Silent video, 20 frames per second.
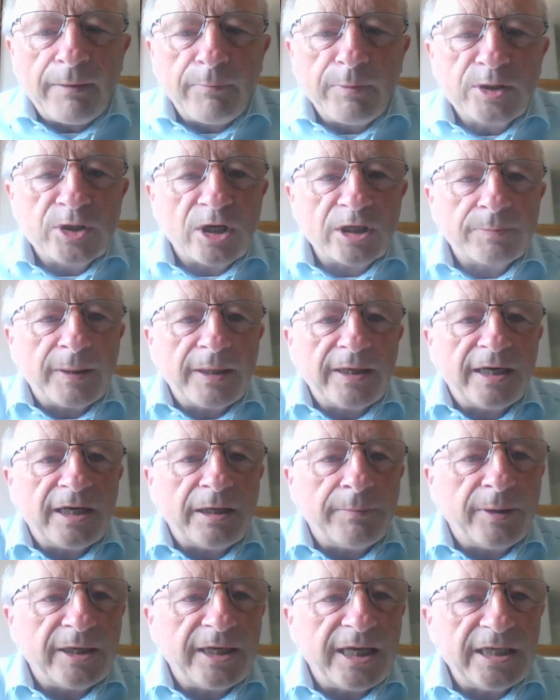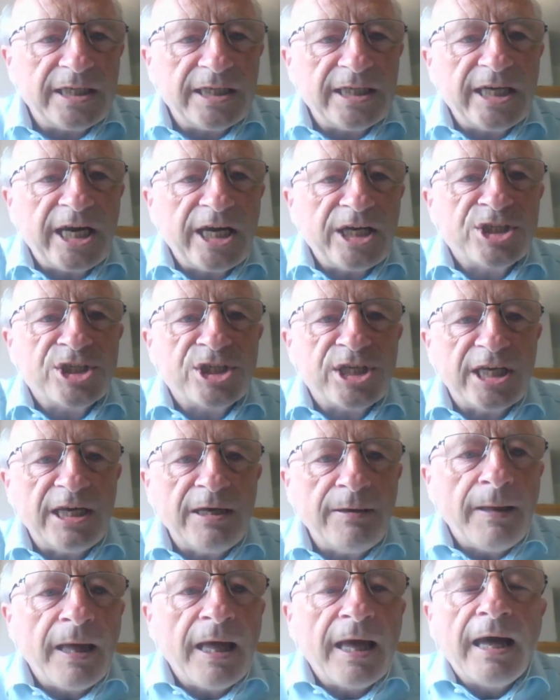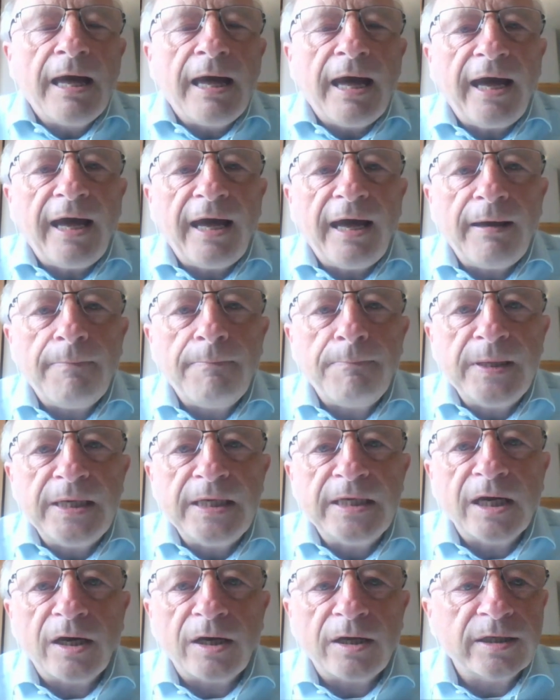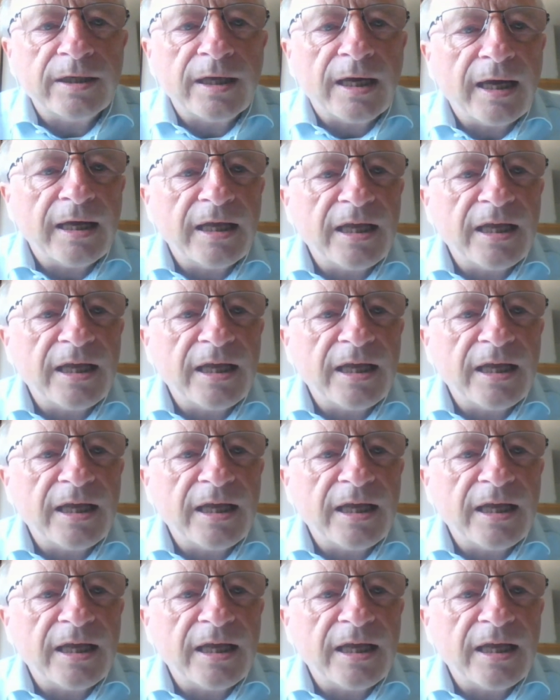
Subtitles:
We talked about earlier about ADHD being on